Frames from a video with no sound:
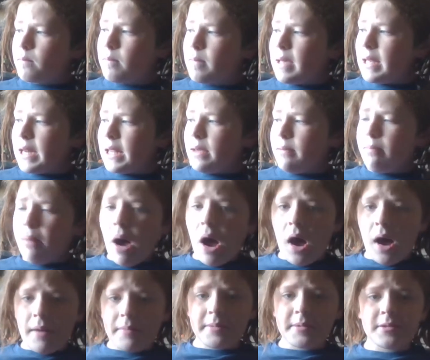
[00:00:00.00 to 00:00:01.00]
mini
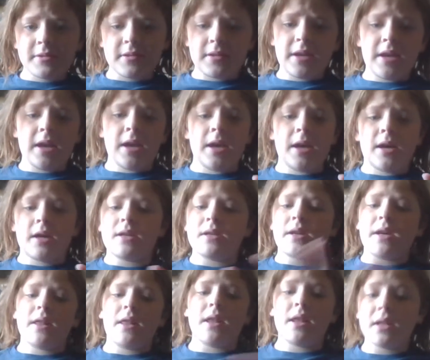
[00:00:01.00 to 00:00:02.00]
pops,
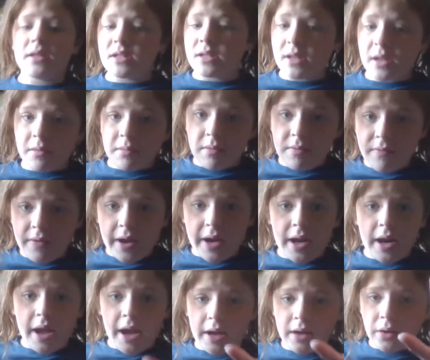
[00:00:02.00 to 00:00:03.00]
and I think this is gonna be
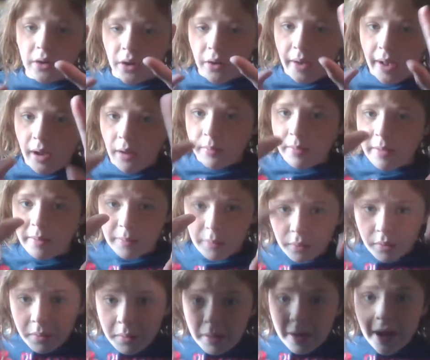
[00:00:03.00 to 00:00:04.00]
fun. I don't know how
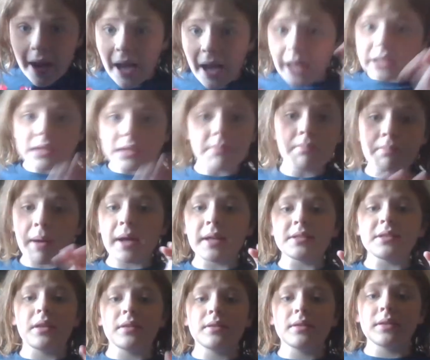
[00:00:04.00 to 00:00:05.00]
people will react,
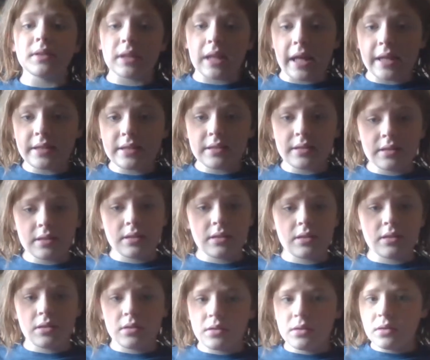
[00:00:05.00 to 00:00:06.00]
but
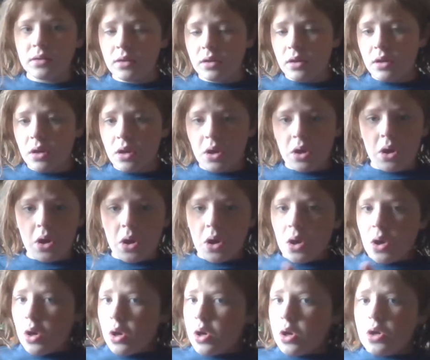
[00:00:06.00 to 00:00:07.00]
let's
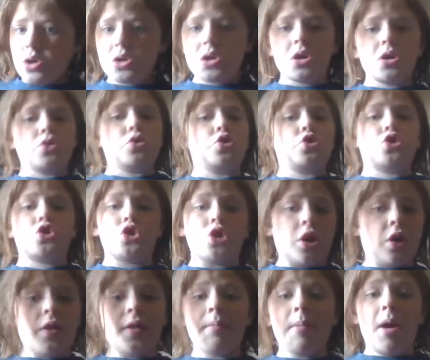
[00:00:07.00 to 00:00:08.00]

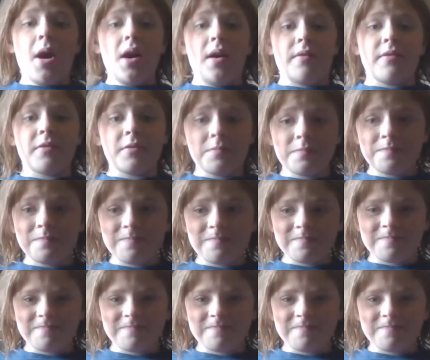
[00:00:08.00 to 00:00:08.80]
show them off.